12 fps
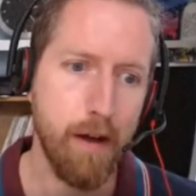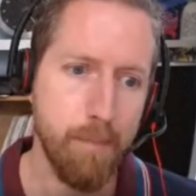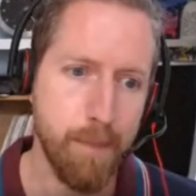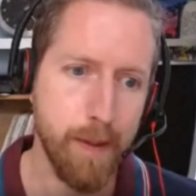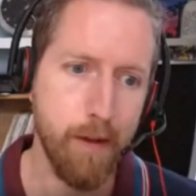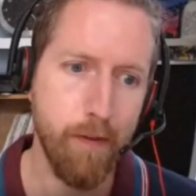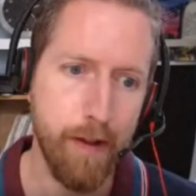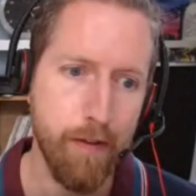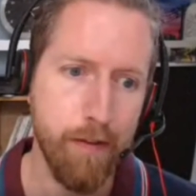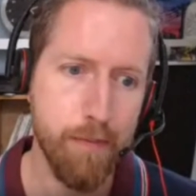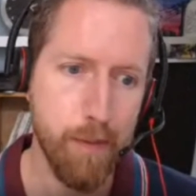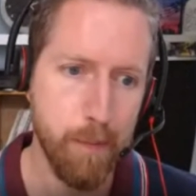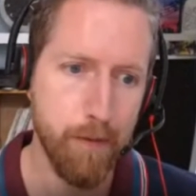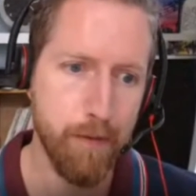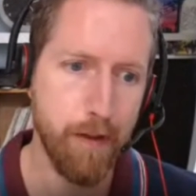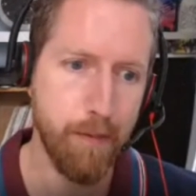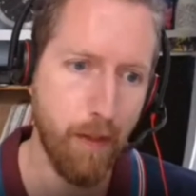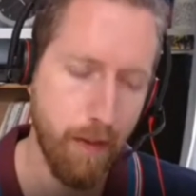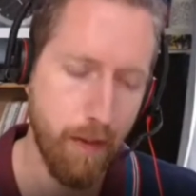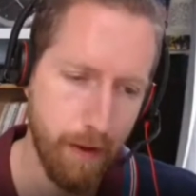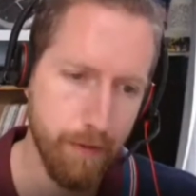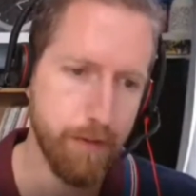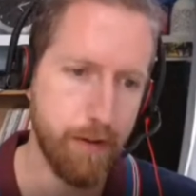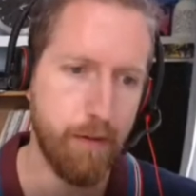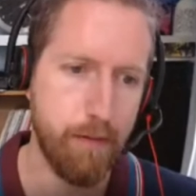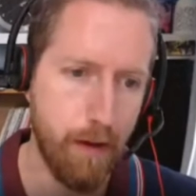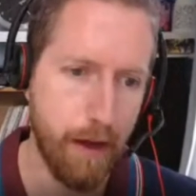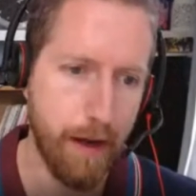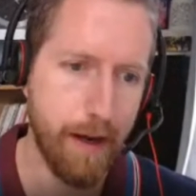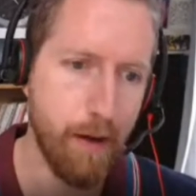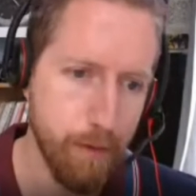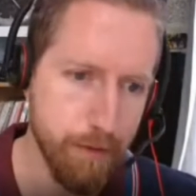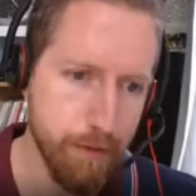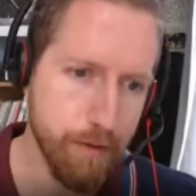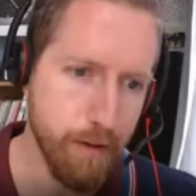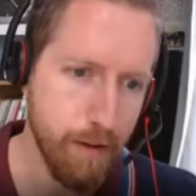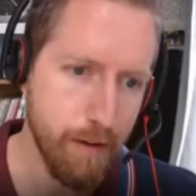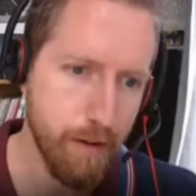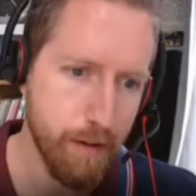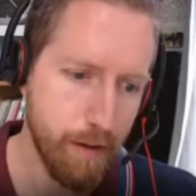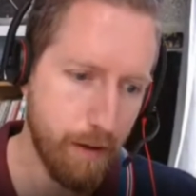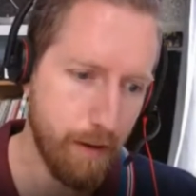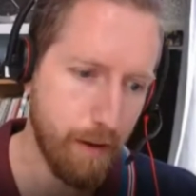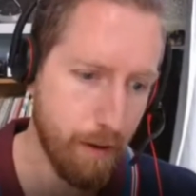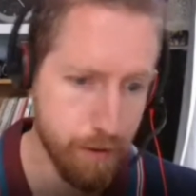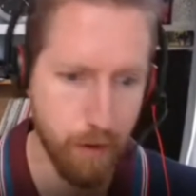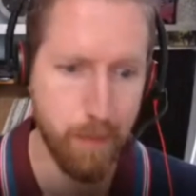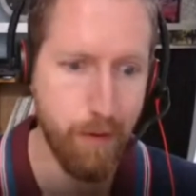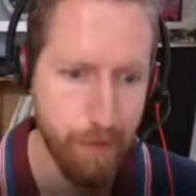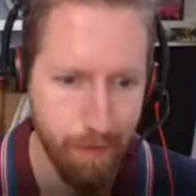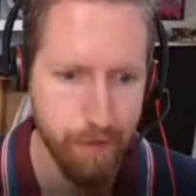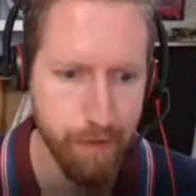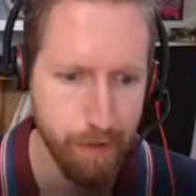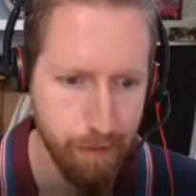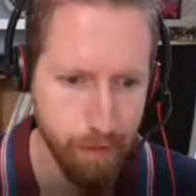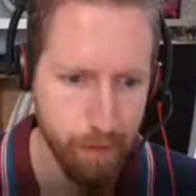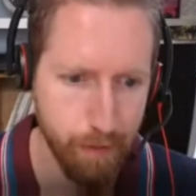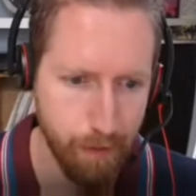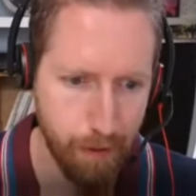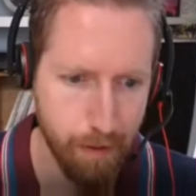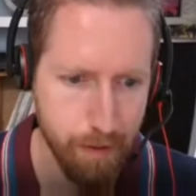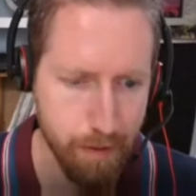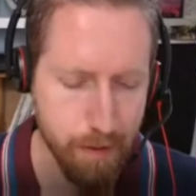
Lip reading: buildings, property, whether that's a house, a shopping centre, or a